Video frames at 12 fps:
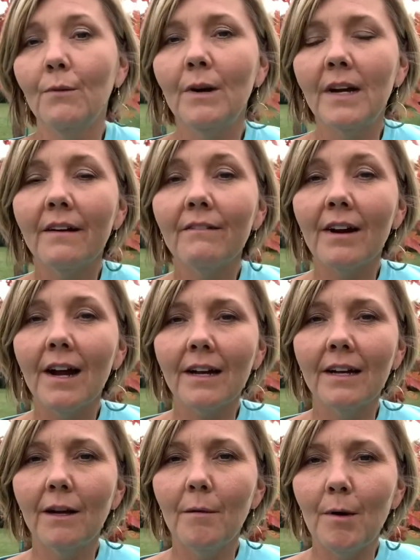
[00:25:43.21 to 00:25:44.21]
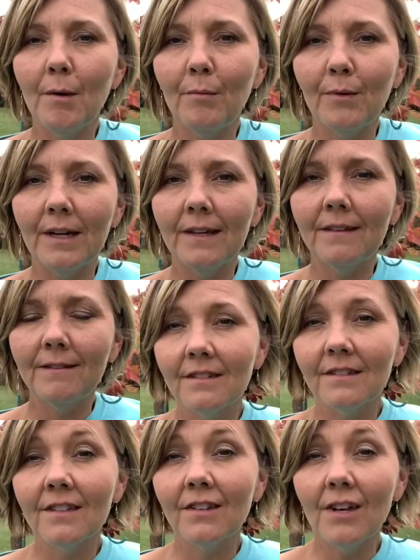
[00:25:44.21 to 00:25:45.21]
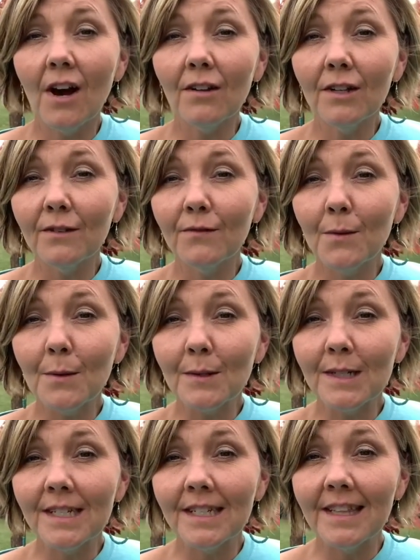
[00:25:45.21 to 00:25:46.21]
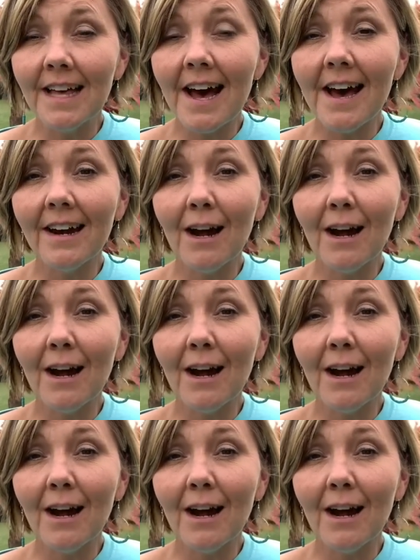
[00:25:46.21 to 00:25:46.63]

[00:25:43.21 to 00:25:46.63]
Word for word: whatever I can come up with so y'all look forward to that.